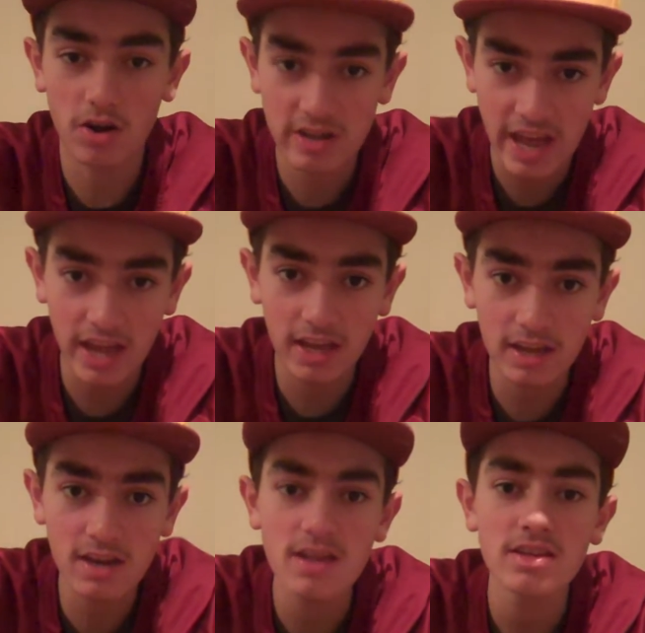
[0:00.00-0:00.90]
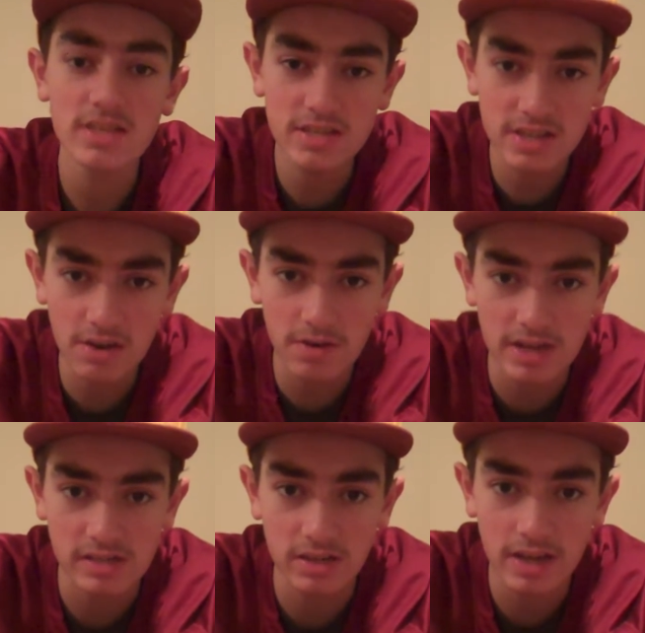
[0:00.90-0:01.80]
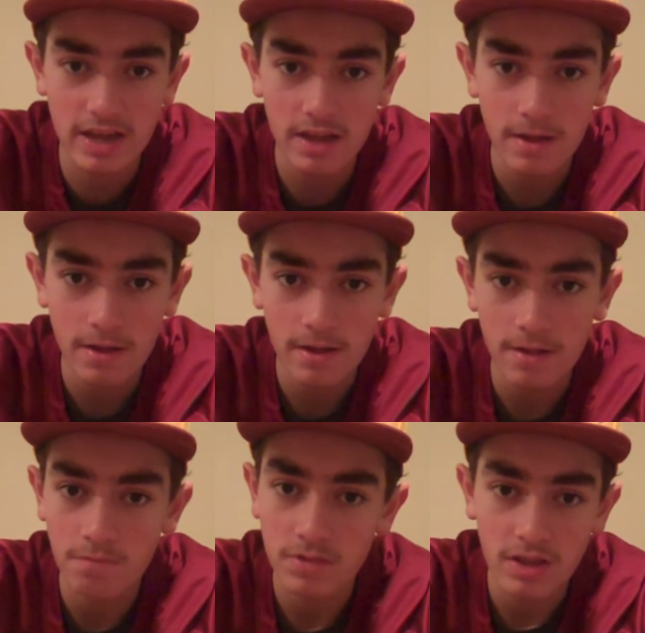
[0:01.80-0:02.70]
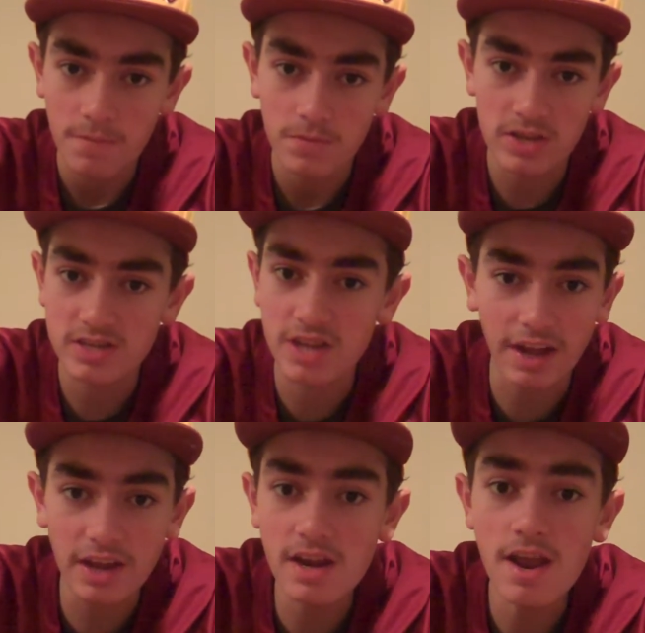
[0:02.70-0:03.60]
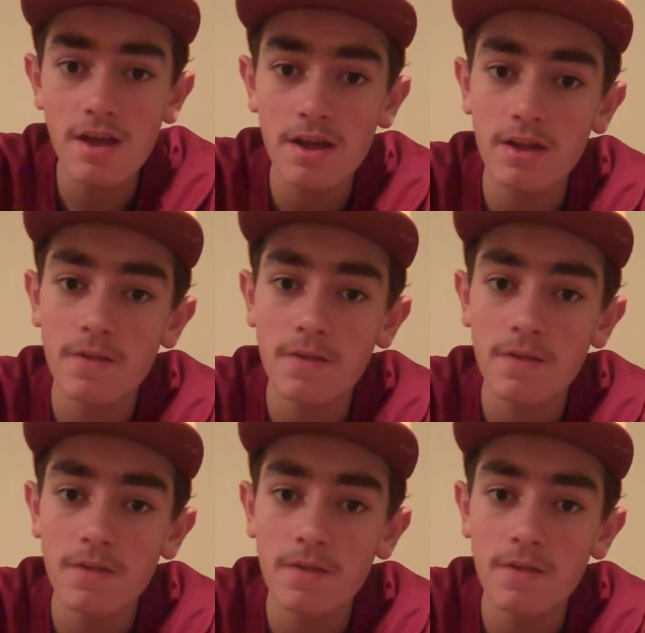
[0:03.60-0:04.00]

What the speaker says: are taken seriously, the second